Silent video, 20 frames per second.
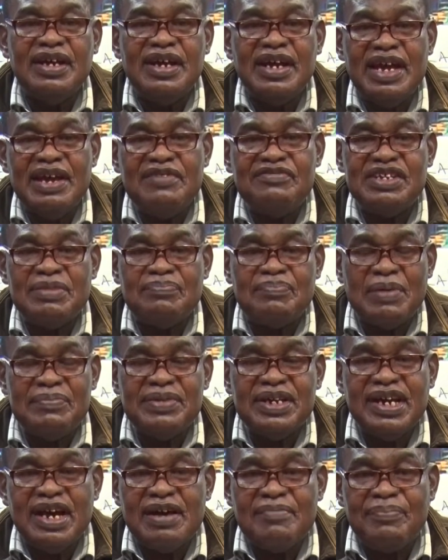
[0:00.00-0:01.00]
If it's a
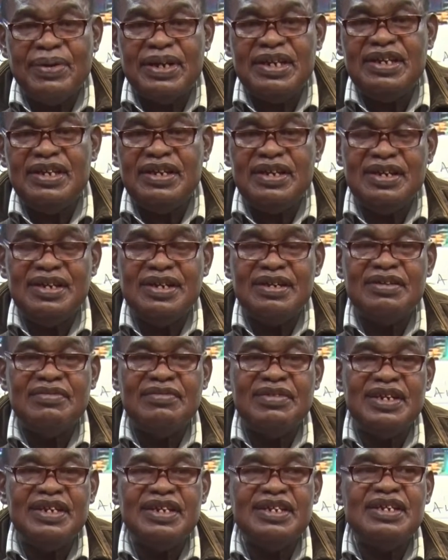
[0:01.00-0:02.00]
public company,
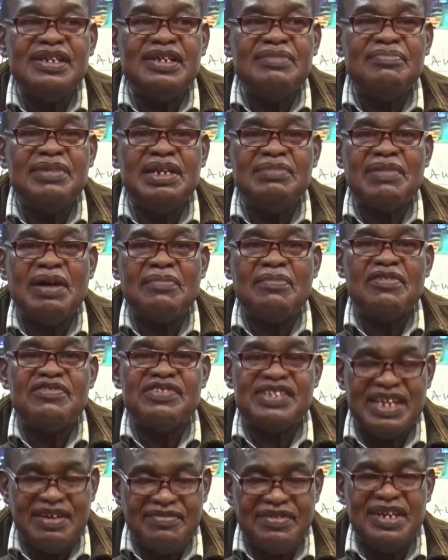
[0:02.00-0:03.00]
we need minimum of
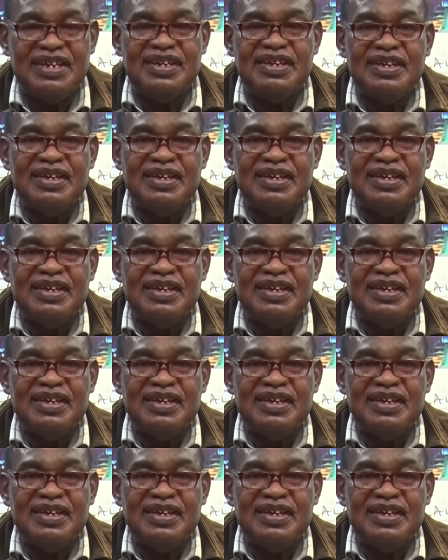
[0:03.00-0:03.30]
7,